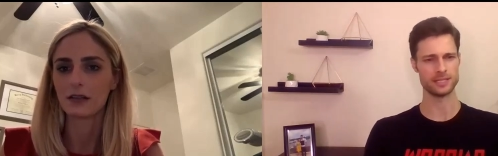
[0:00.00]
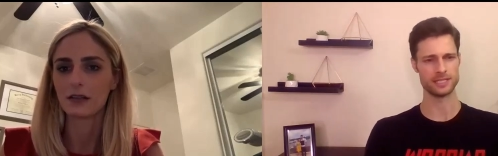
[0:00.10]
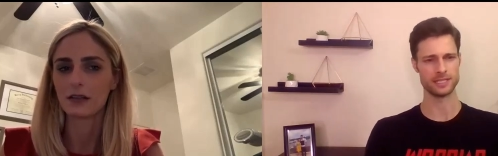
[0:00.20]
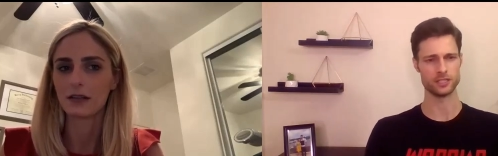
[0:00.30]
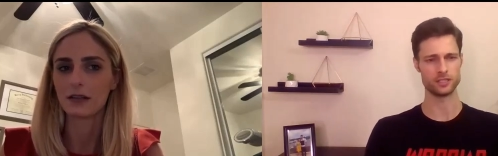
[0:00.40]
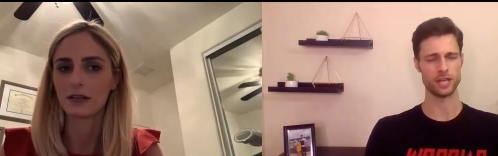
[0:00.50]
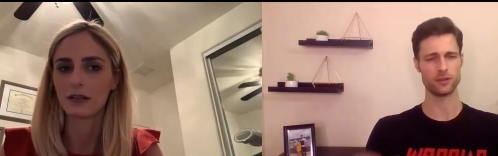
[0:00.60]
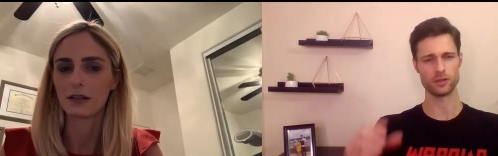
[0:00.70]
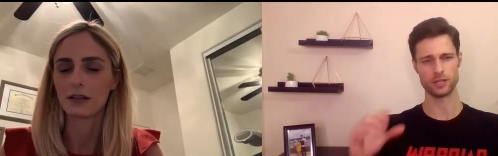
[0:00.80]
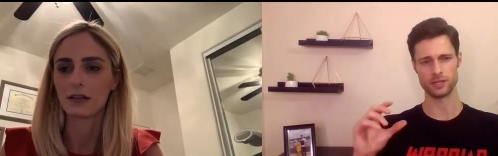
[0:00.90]
Speaker 1: Is it
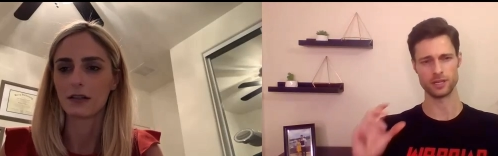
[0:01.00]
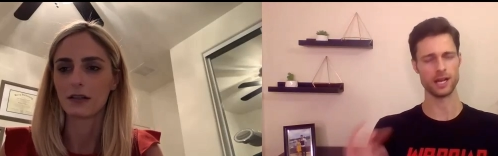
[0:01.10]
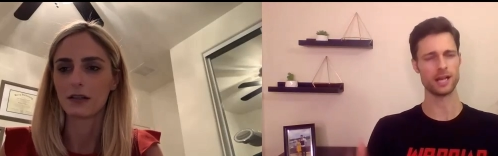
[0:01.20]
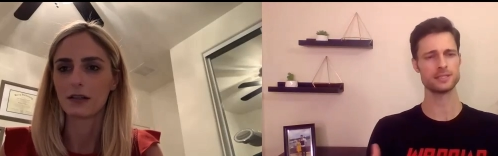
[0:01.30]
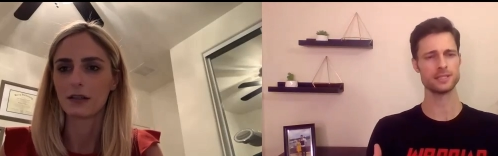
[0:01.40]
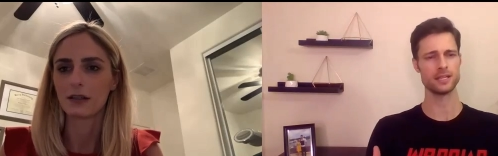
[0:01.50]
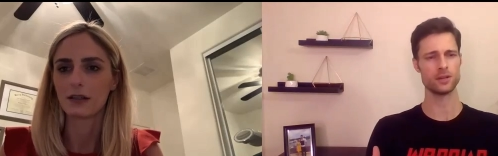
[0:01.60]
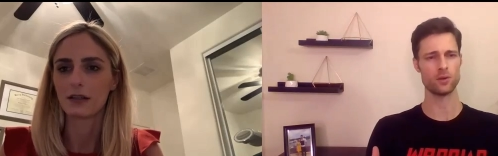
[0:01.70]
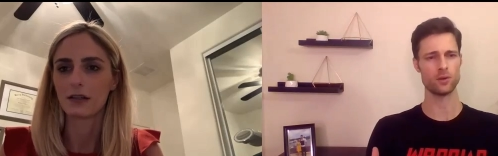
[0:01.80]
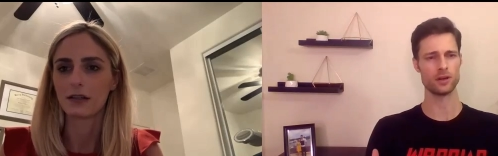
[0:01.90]
general curiosity
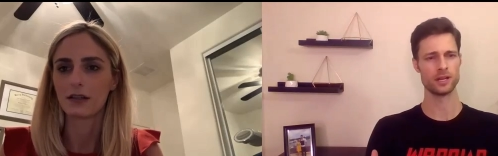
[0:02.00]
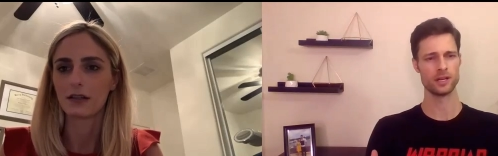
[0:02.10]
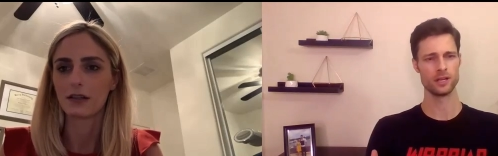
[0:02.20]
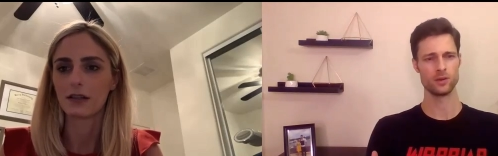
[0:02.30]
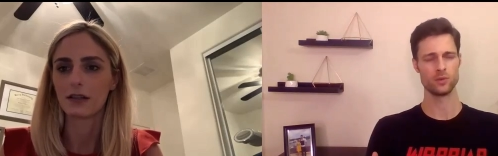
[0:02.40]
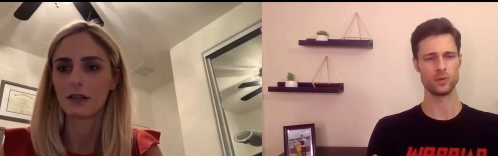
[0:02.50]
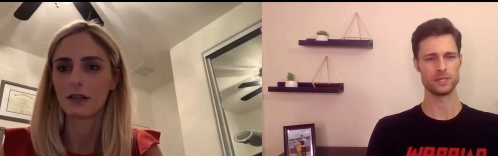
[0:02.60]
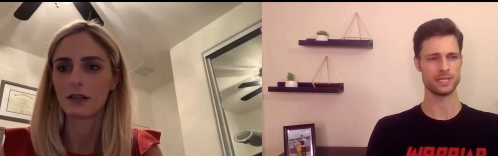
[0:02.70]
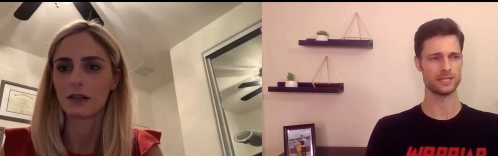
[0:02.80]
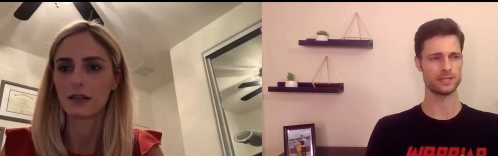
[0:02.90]
or was
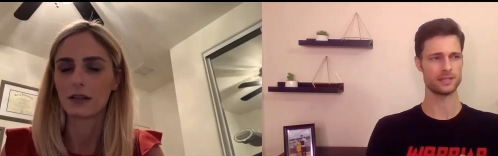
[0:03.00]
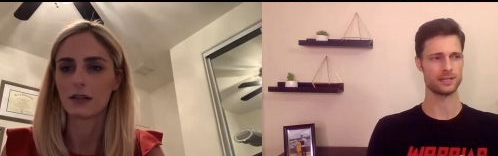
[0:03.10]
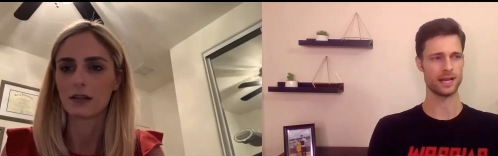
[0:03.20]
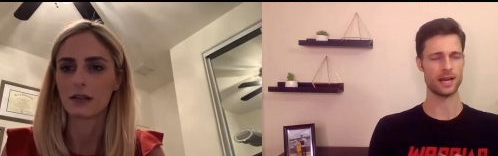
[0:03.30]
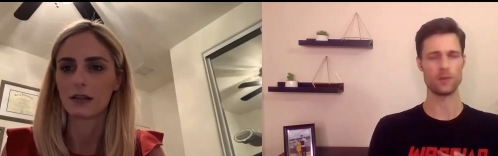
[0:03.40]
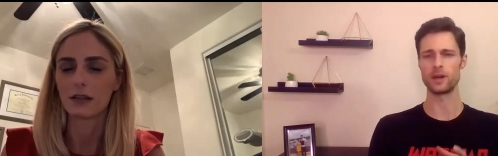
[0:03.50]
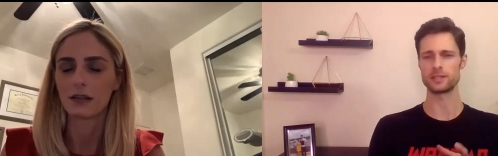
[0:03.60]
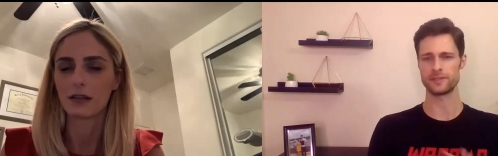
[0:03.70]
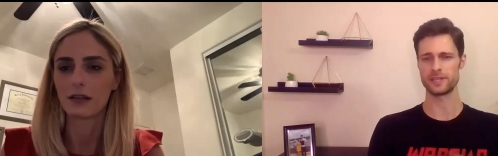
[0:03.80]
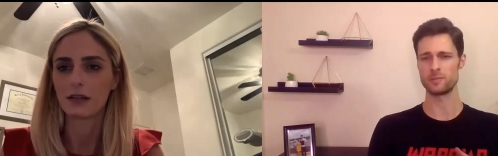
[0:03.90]
it I want to
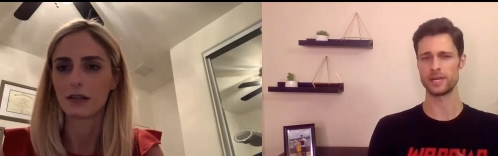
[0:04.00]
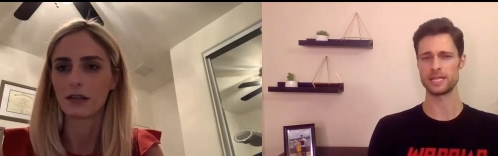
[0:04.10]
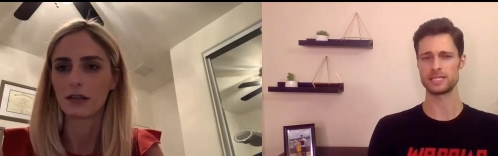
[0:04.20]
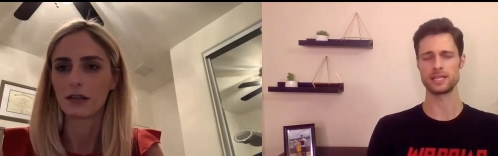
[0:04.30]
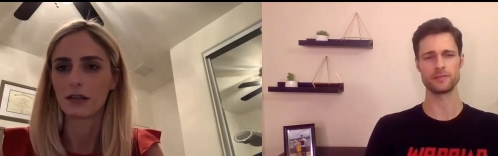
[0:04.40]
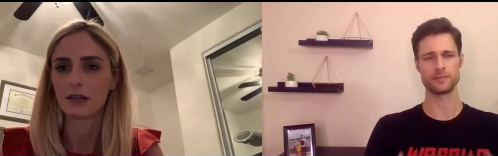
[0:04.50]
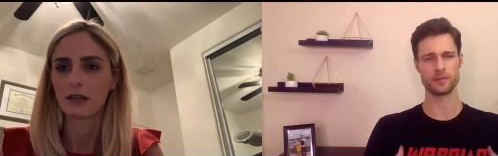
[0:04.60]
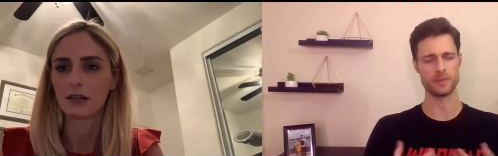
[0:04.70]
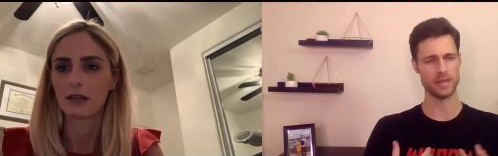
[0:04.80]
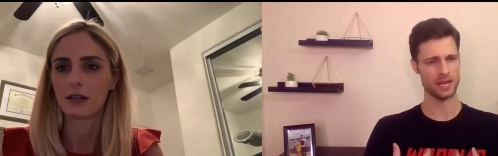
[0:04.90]
find the best thing for
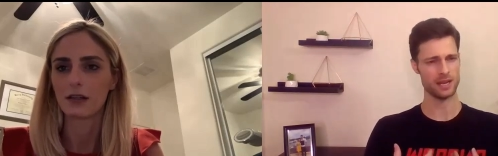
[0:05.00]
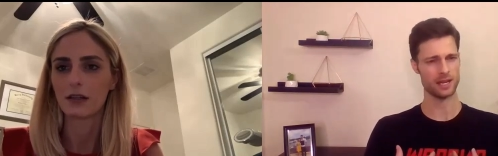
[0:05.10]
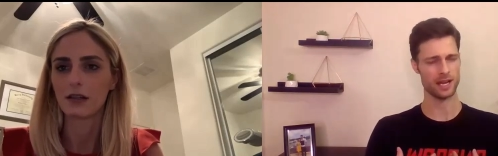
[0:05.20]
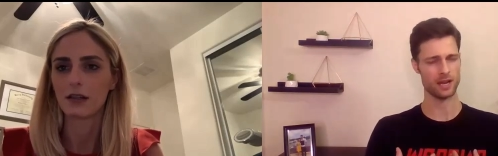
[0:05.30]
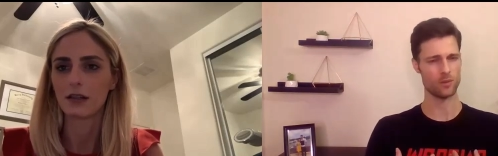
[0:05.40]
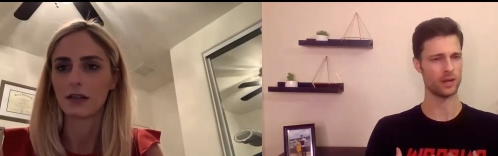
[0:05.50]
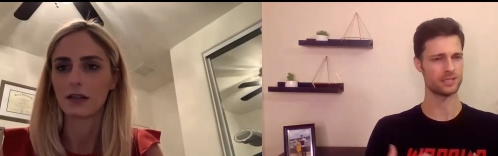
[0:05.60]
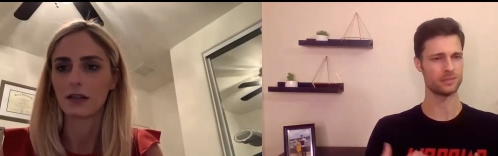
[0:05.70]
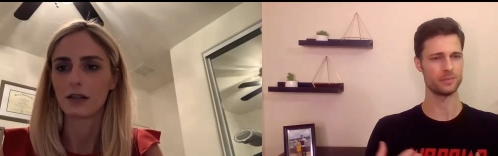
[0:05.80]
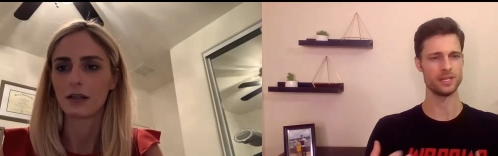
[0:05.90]
me. I want
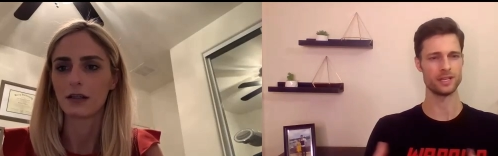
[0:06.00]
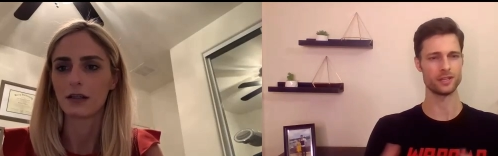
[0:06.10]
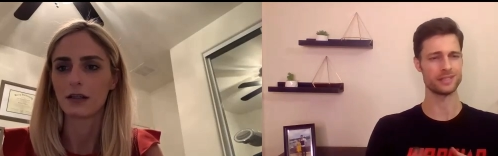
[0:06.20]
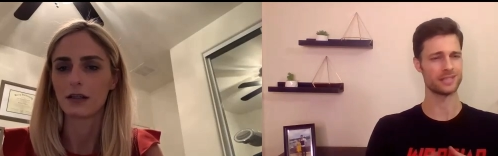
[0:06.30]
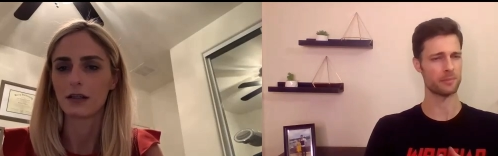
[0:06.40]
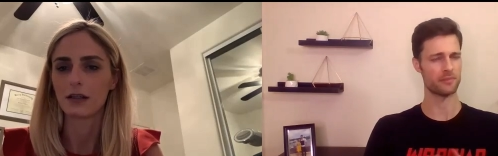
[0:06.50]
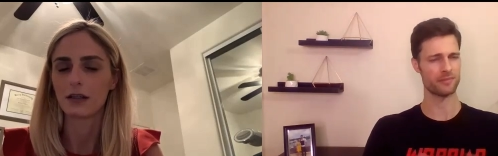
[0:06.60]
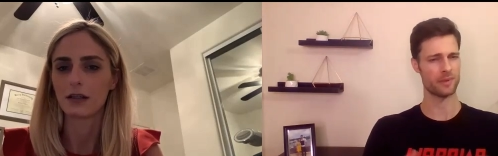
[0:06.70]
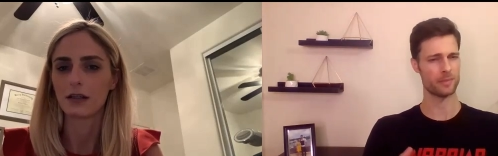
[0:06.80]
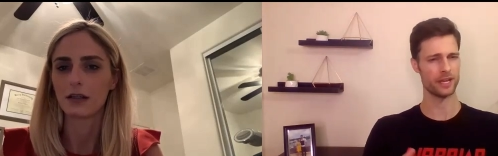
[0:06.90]
to be a good example for
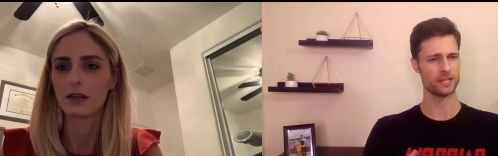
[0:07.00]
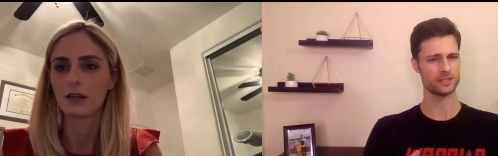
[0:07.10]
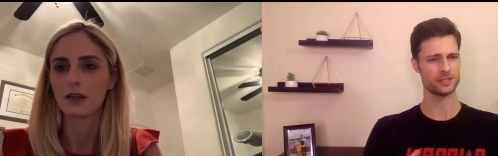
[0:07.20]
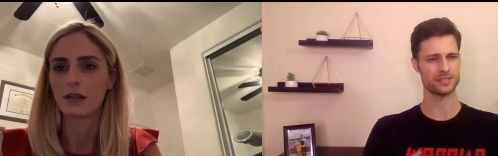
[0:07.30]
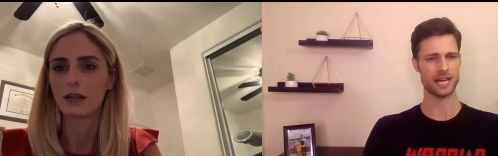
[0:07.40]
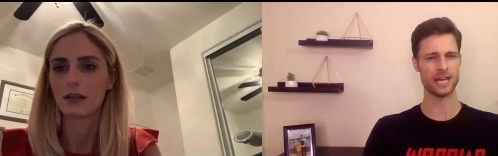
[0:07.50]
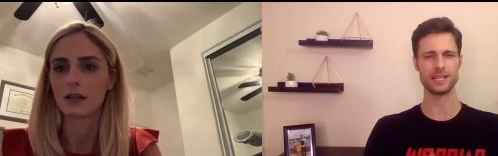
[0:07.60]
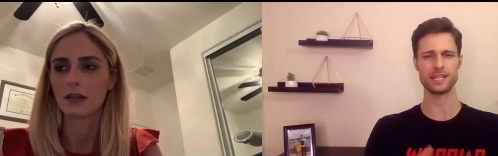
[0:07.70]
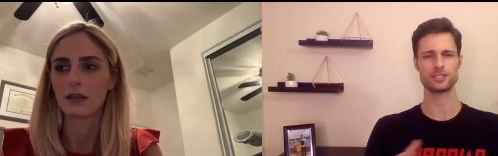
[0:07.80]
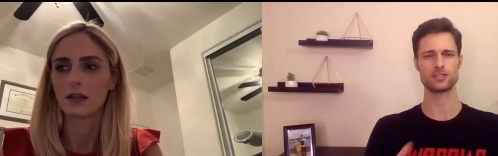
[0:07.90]
my patients. How did
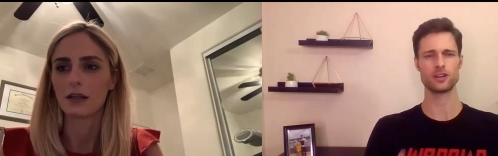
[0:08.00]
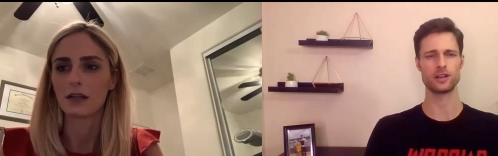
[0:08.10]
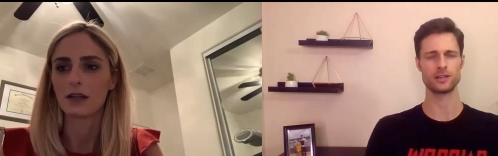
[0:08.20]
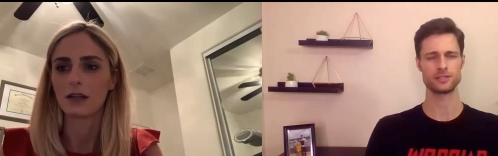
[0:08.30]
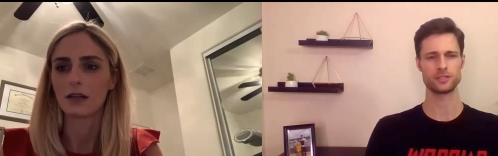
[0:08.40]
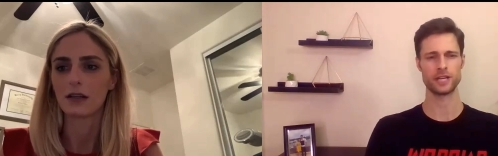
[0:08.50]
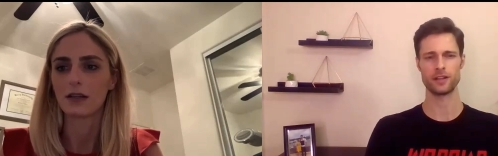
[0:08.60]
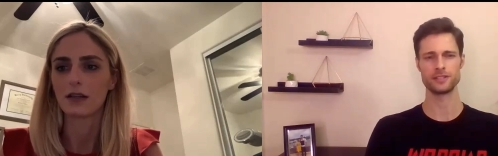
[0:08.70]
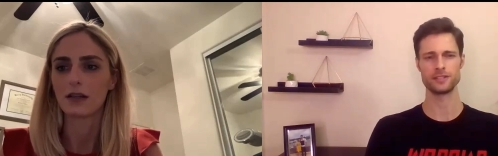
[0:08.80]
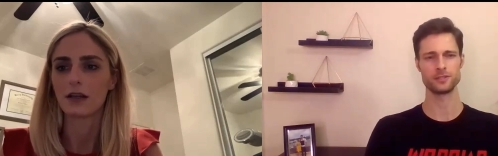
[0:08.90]
that start? Trying all
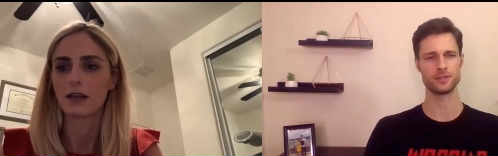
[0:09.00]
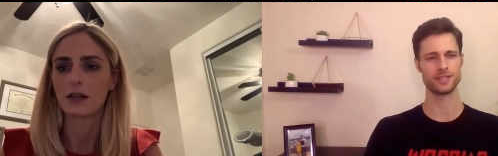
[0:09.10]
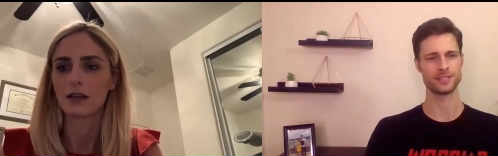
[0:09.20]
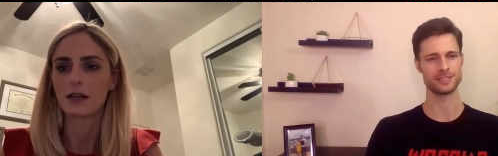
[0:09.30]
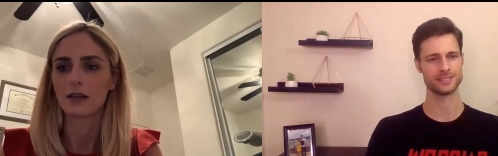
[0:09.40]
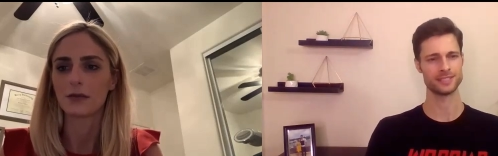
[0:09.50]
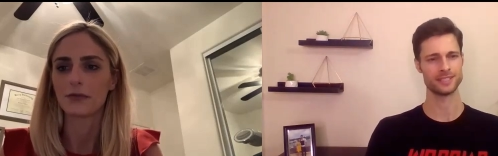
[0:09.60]
these new things.